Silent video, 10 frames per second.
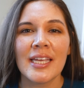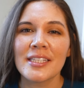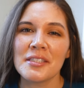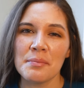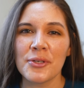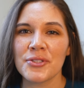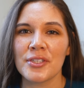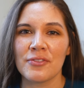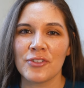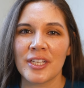It's
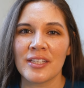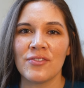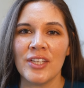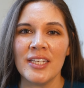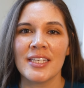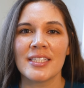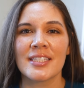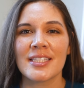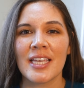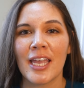mostly for
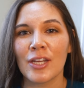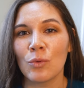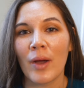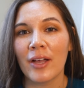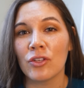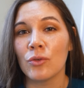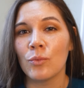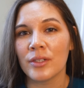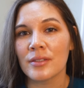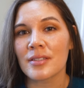convenience, and while you
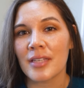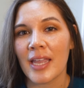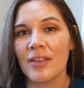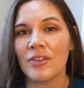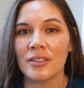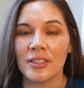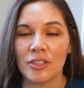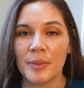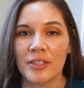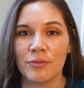will save a
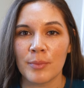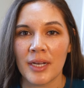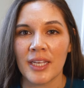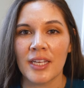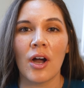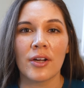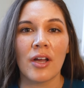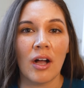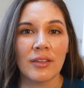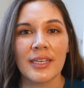little bit of money on
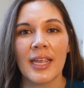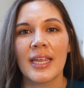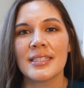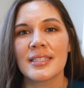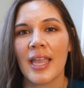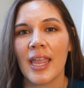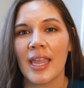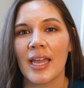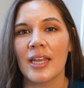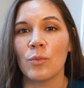holidays
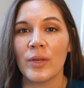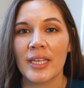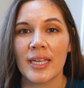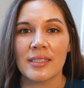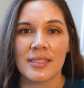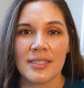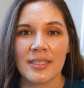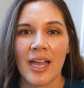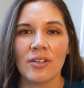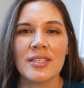and weekend
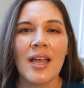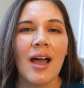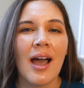discounts,